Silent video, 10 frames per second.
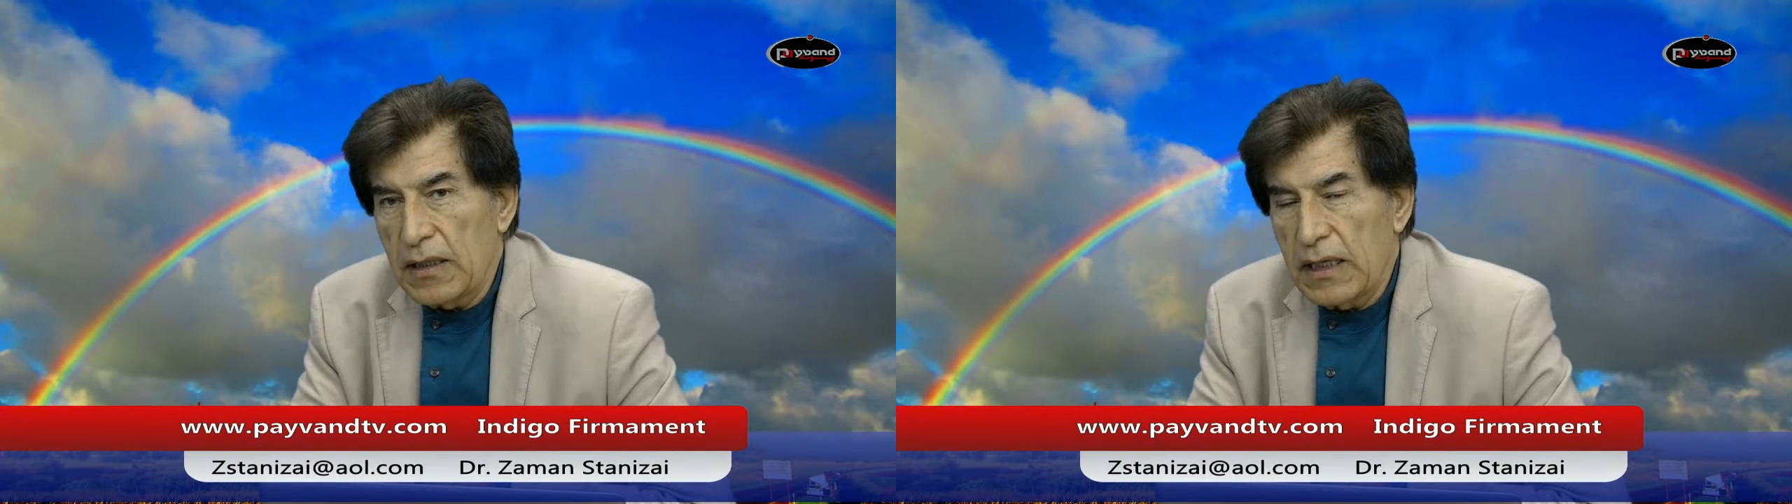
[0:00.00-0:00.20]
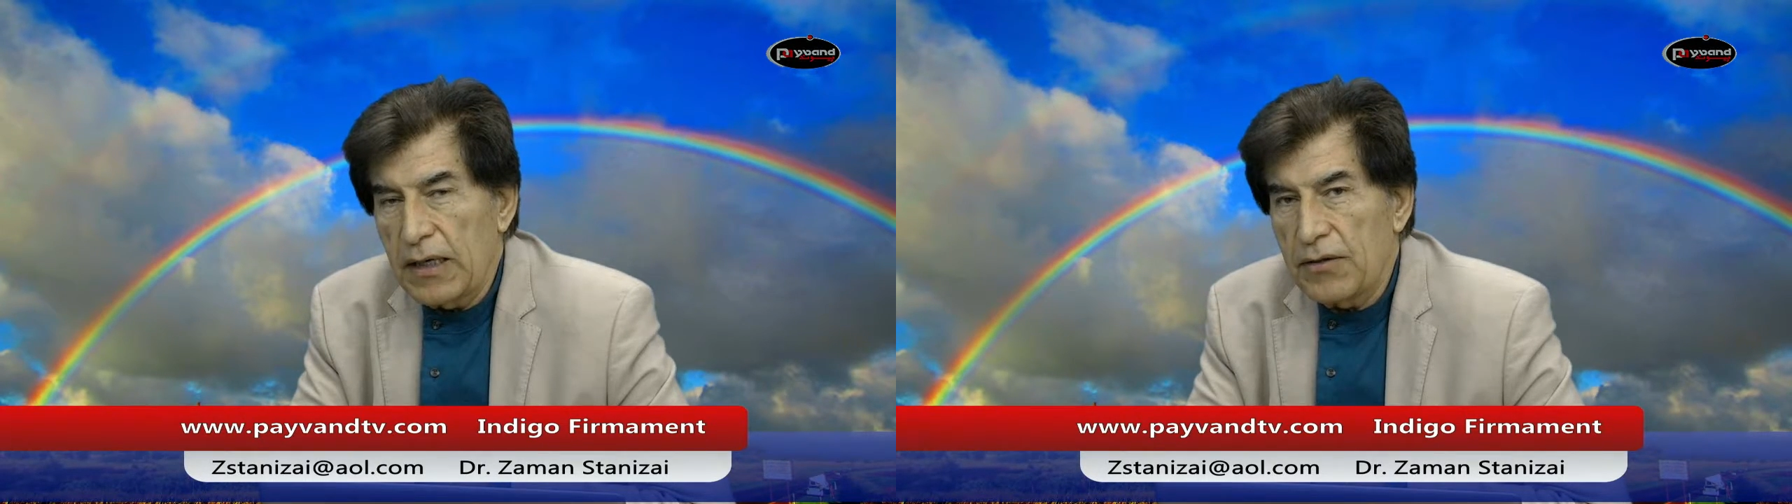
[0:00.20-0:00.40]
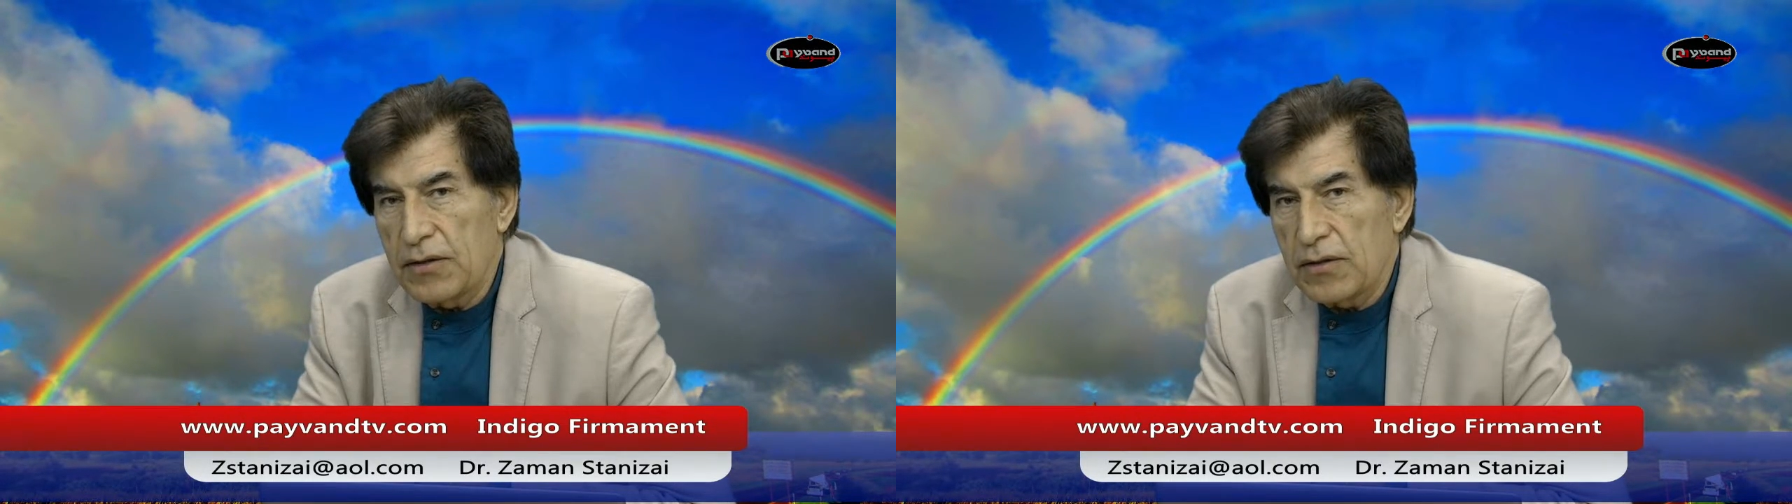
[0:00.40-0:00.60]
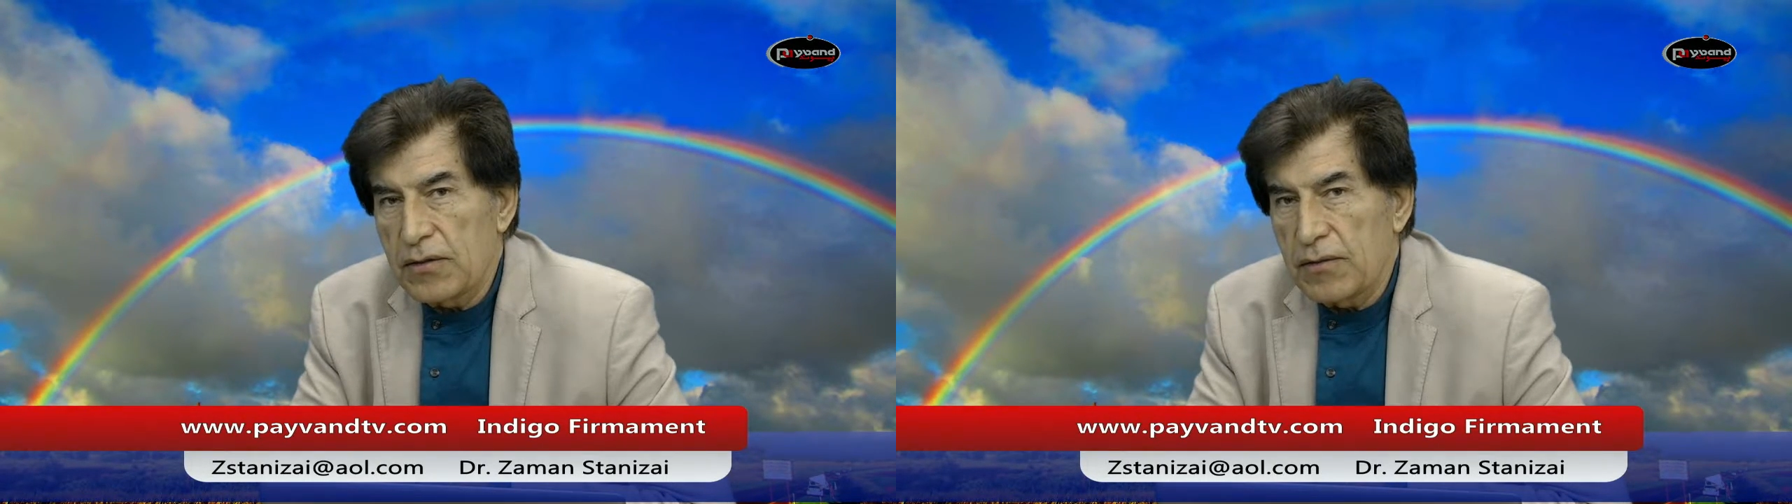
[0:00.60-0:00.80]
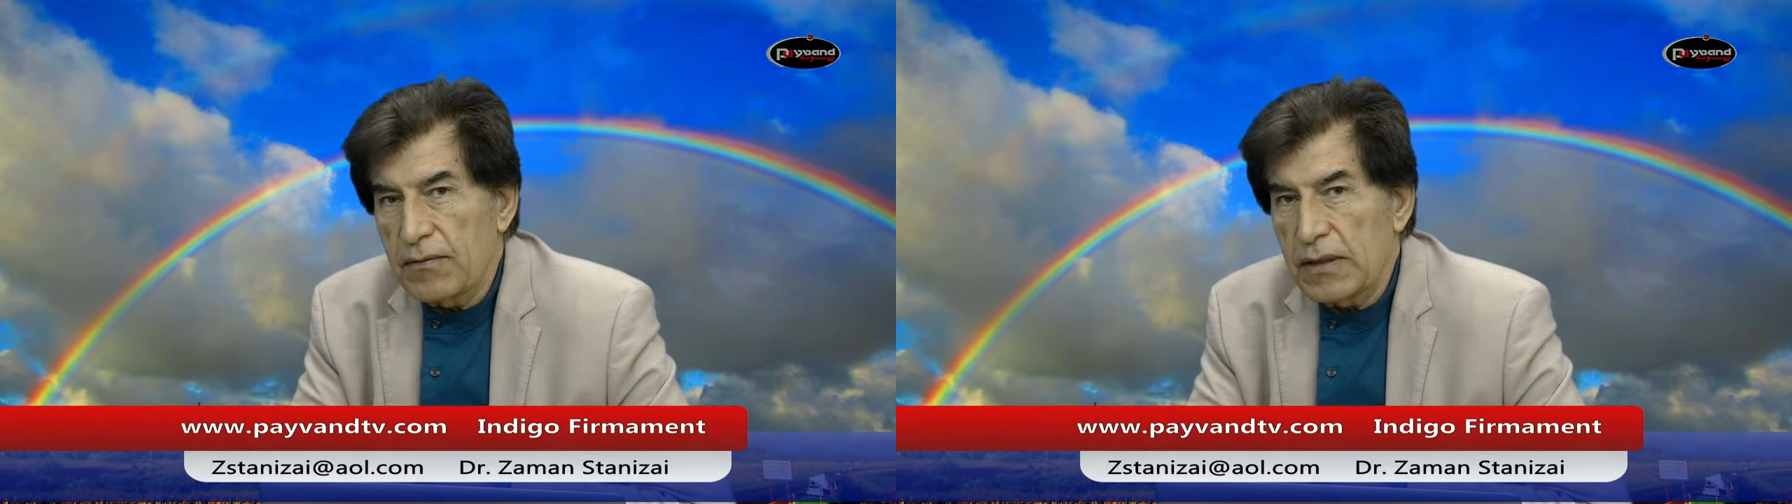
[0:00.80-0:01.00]

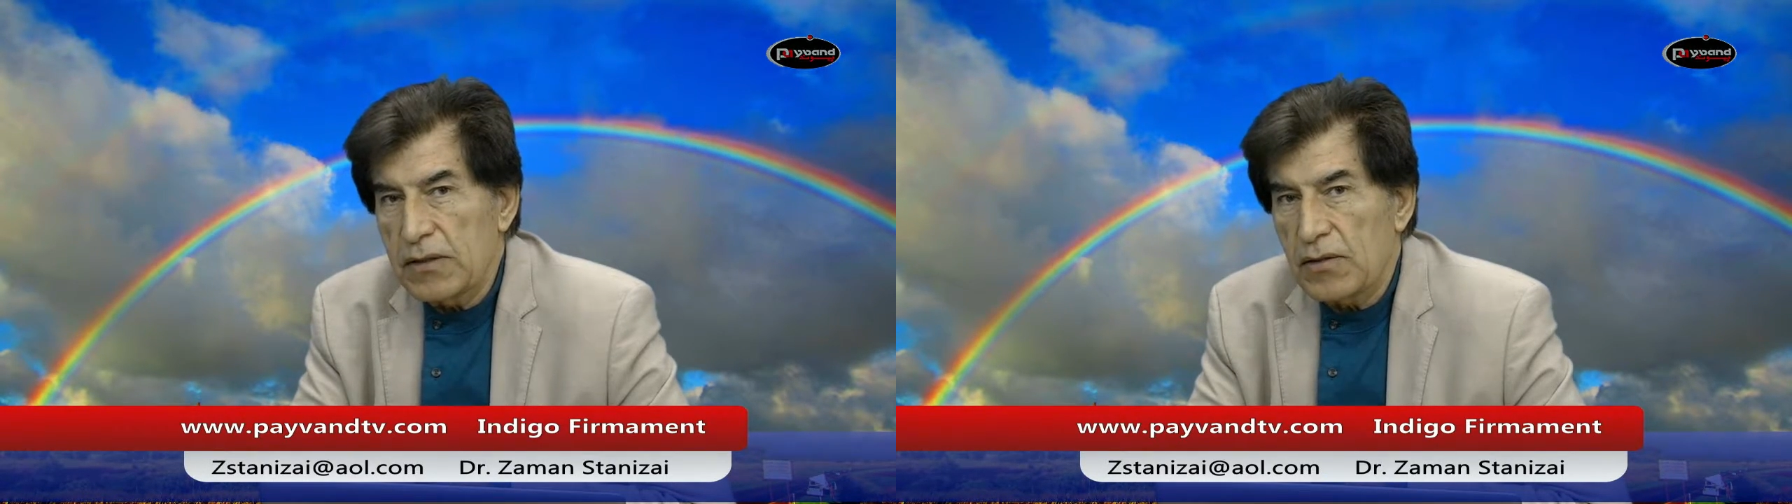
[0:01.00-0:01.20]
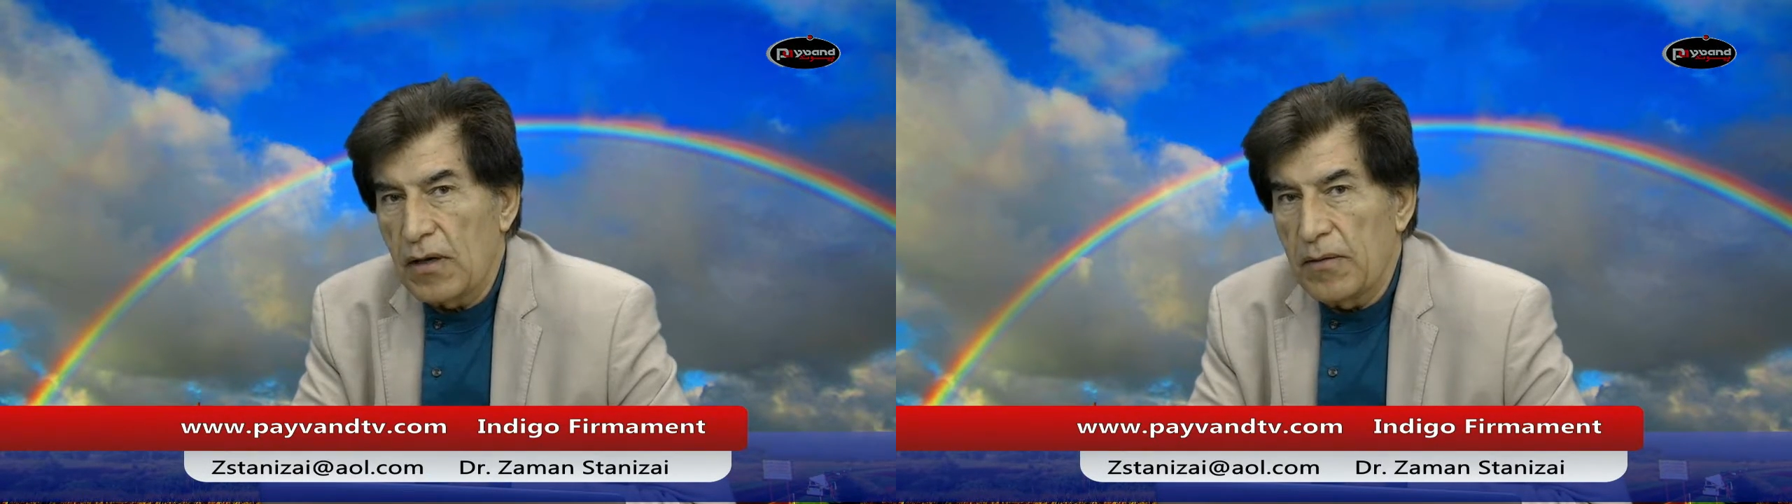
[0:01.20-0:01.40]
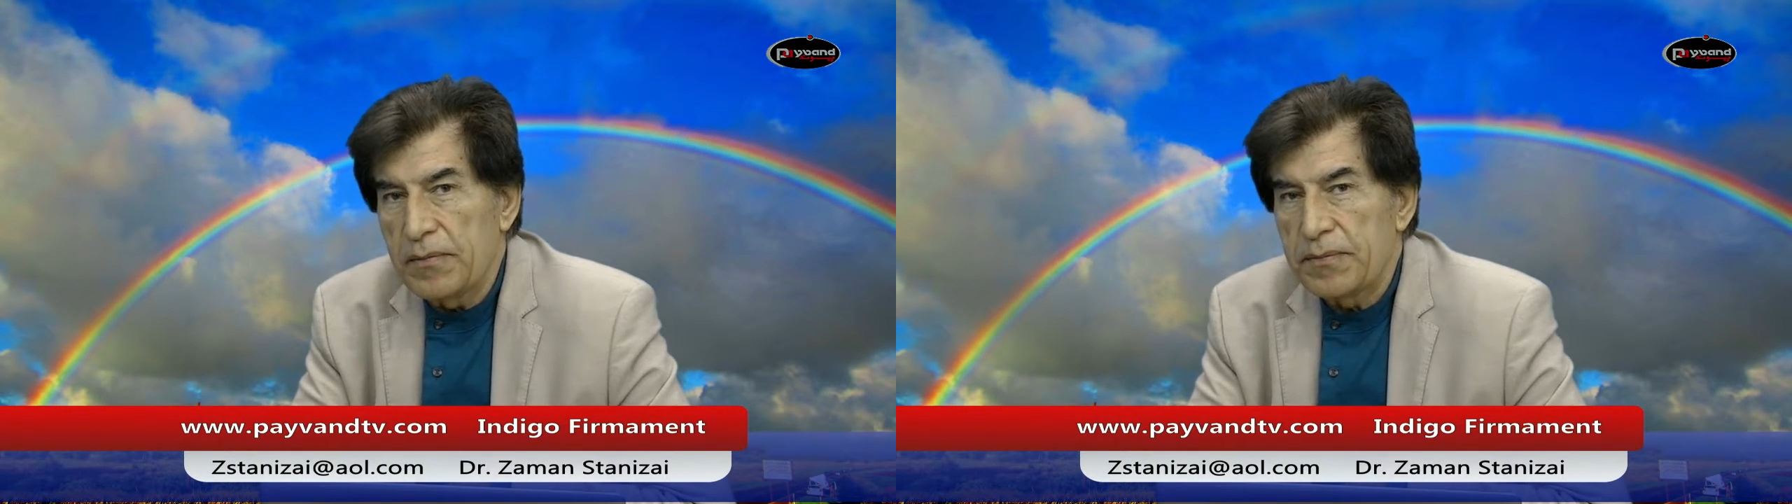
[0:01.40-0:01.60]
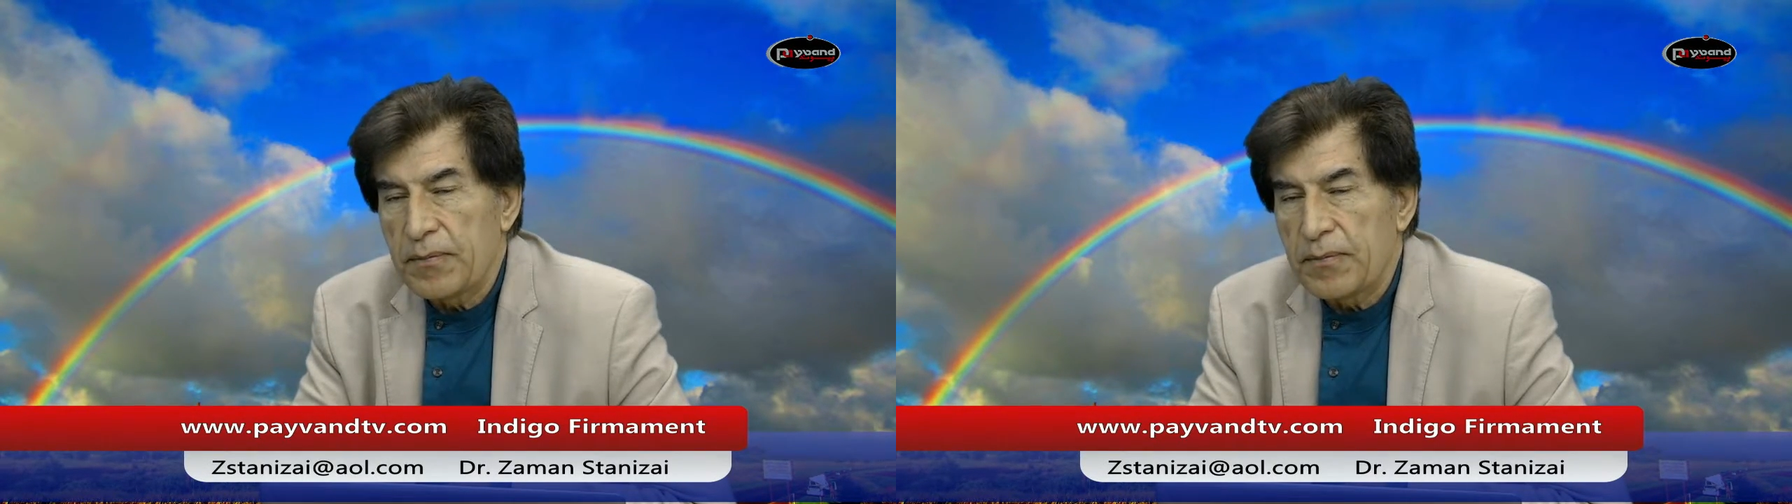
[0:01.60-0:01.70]
heritage of Islam